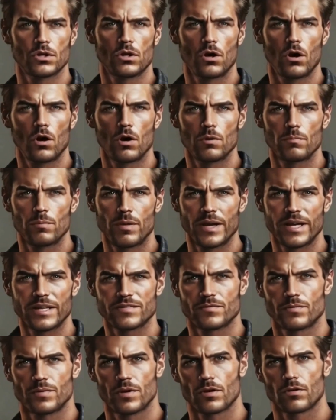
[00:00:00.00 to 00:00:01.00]
long breaks
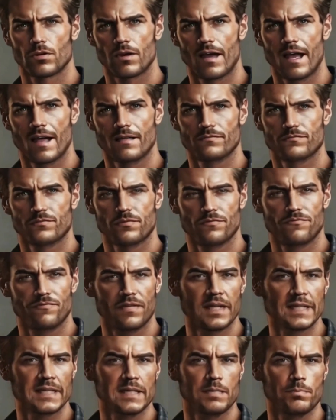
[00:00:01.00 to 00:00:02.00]
from their craft,
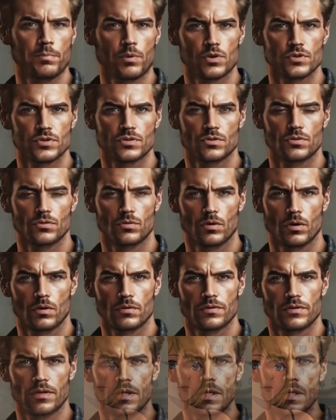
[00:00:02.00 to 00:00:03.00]
reflecting personal growth.